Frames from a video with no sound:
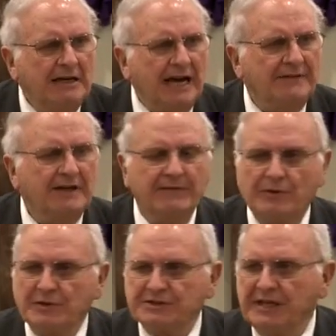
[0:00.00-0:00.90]
And then, of
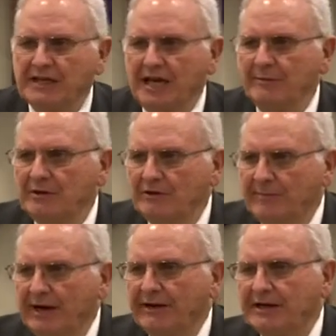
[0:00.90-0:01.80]
course, they came into
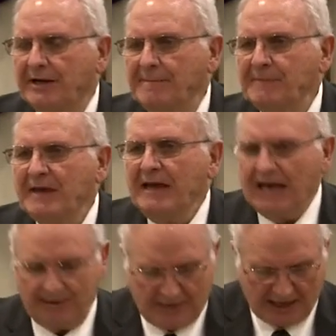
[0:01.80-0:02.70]
America
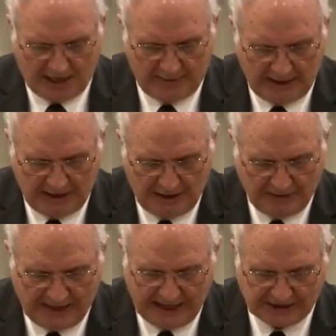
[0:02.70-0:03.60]
and by coming in
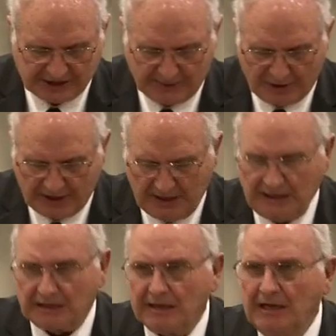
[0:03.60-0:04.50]
here, they had somewhere to
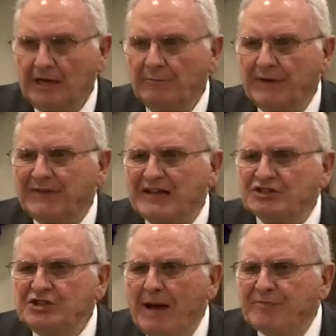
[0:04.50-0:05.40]
eat. But
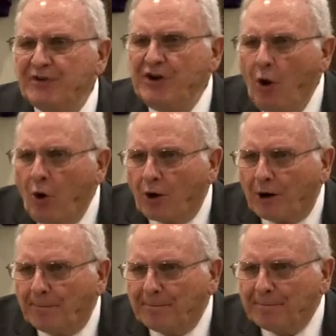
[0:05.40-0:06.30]
that's not the
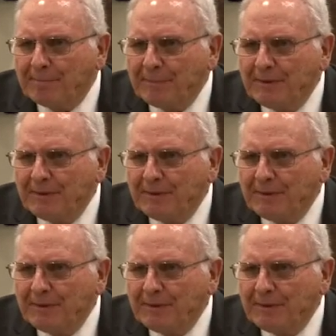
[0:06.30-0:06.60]
norm,